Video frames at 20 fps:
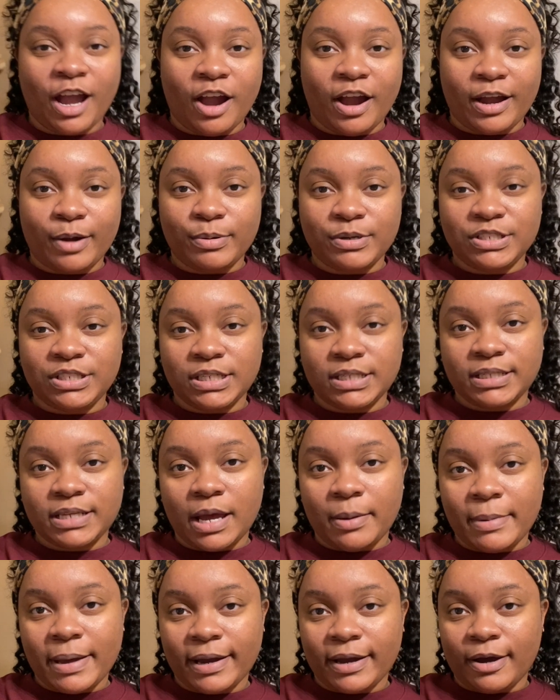right we just
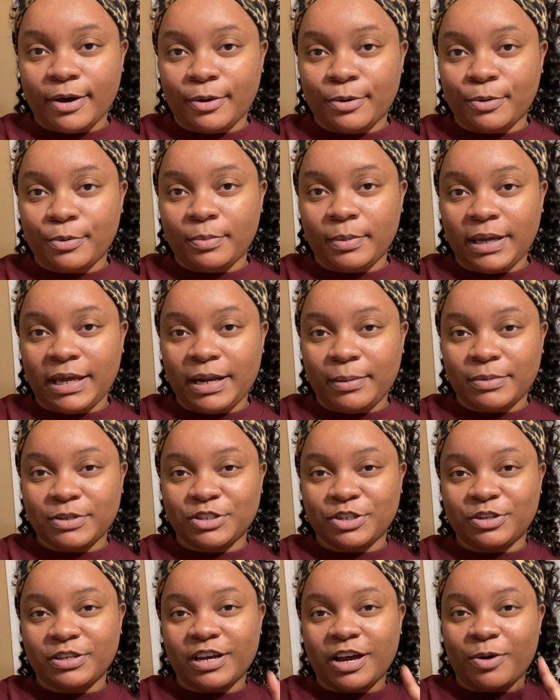got back home and i'm gonna
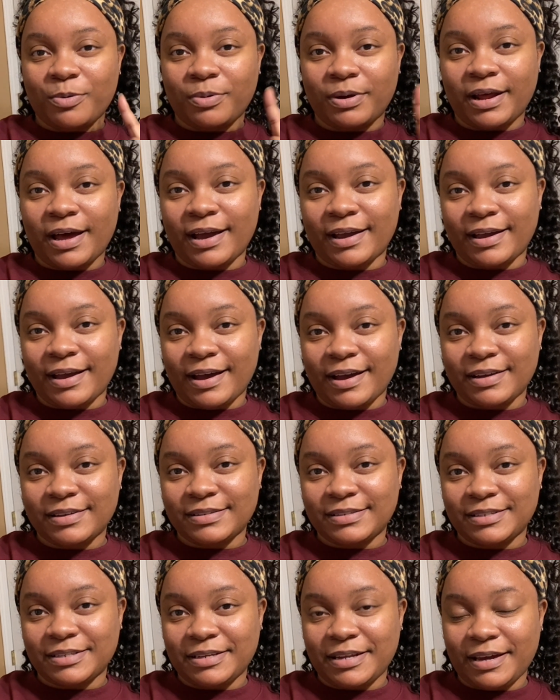show y'all what i
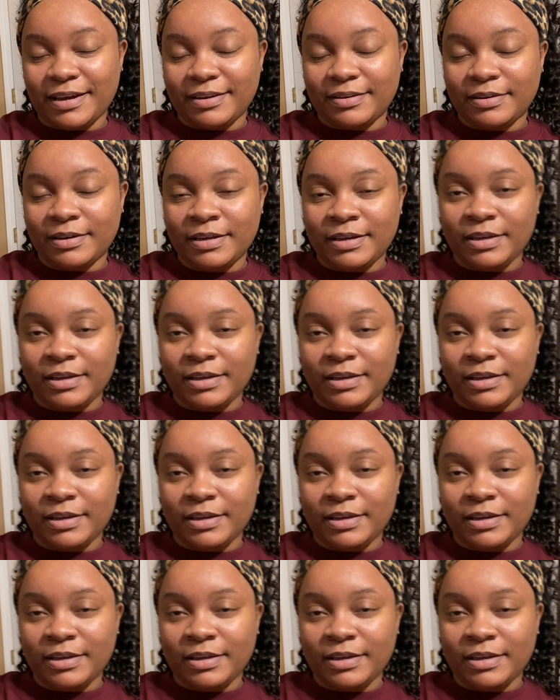got today